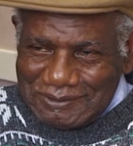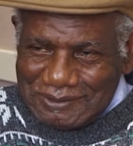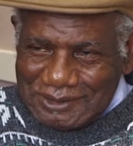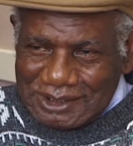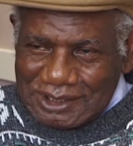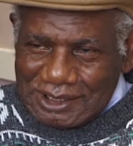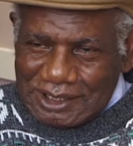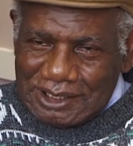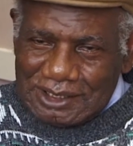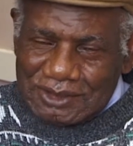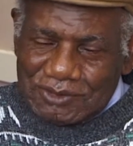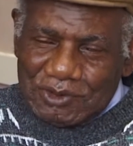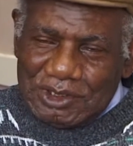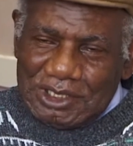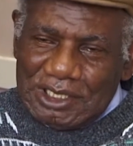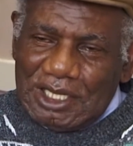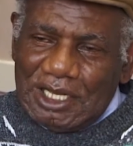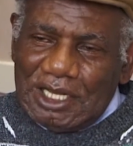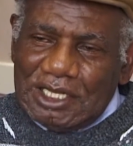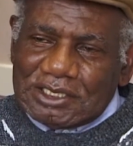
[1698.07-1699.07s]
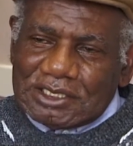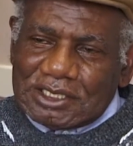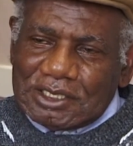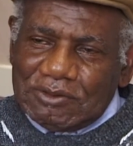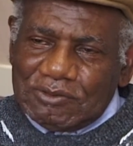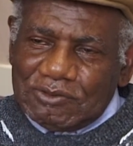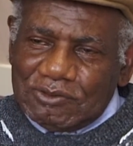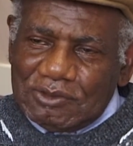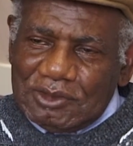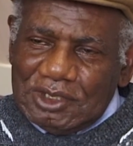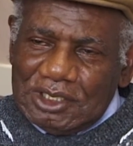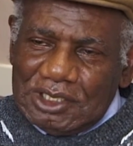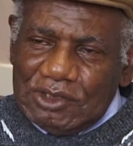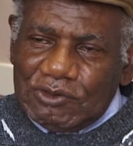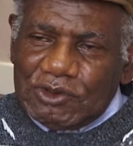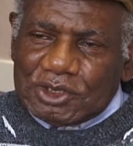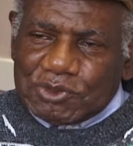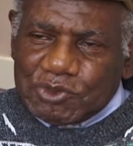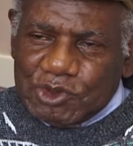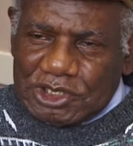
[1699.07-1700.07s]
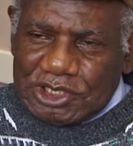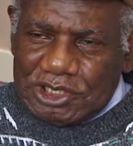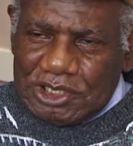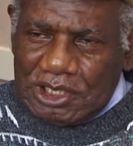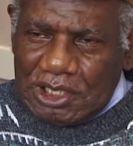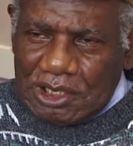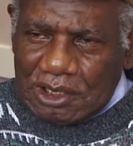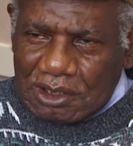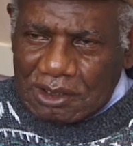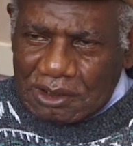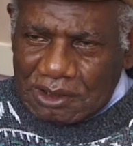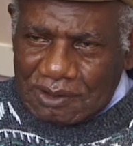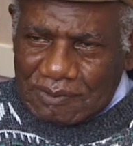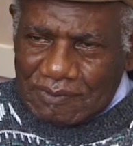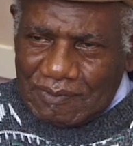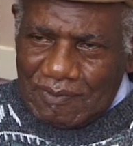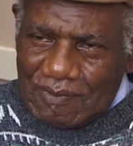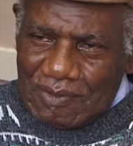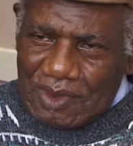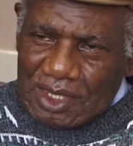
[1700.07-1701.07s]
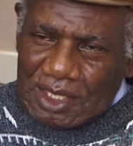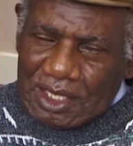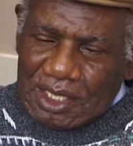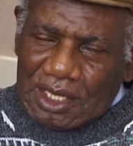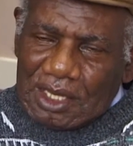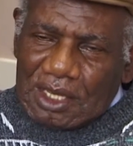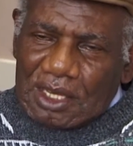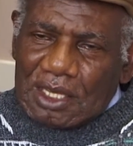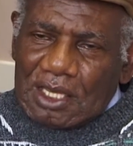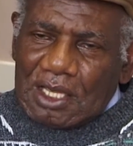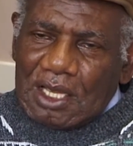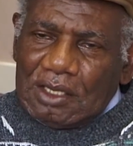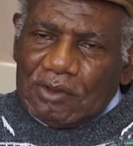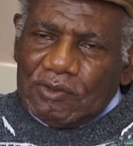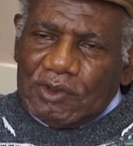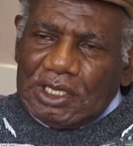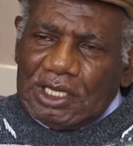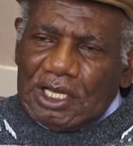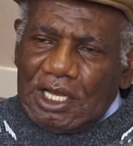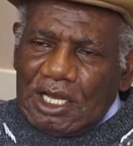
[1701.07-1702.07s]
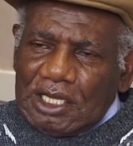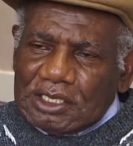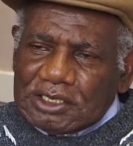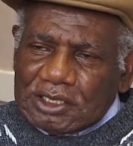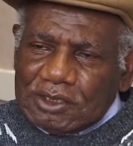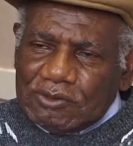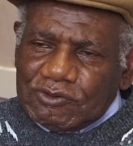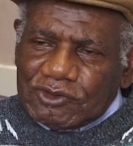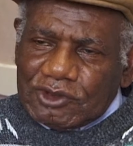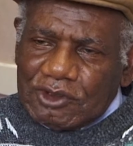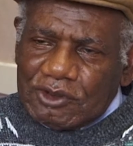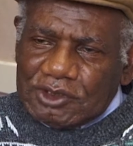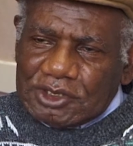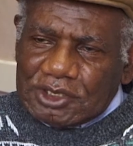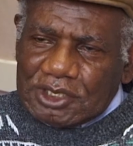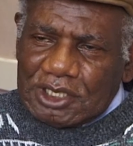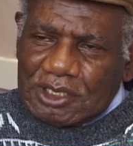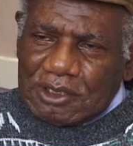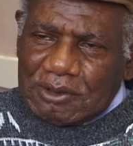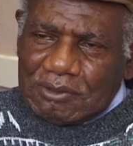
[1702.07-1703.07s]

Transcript: Because when they asked him, he was pretty young. And when they asked him for his